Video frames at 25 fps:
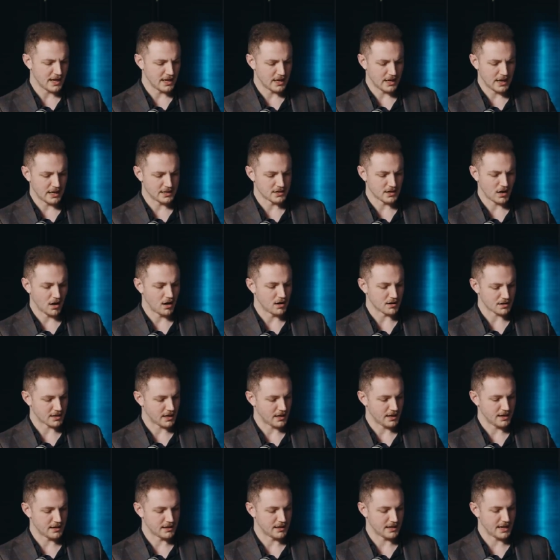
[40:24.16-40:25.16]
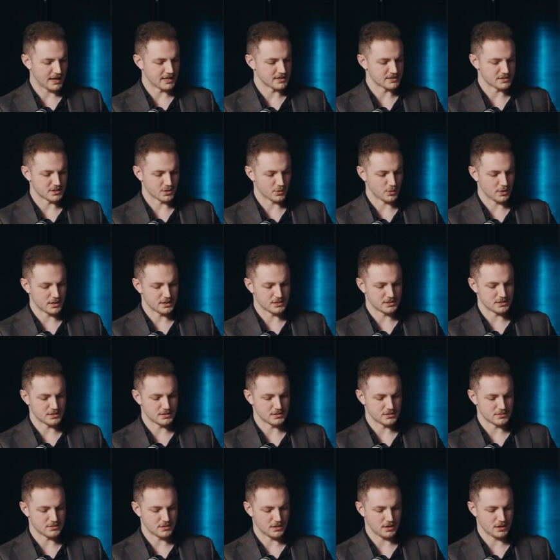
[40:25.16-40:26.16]
arcane and
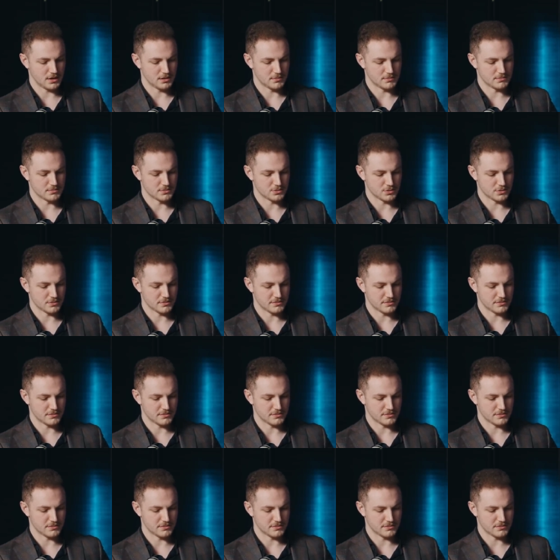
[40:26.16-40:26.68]
antiquated um, sort